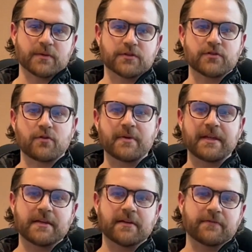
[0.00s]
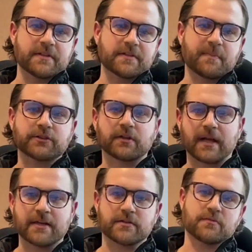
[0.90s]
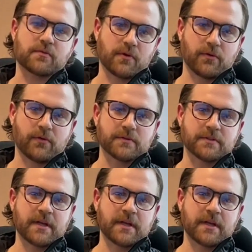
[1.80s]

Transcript: with so many different specialized roles,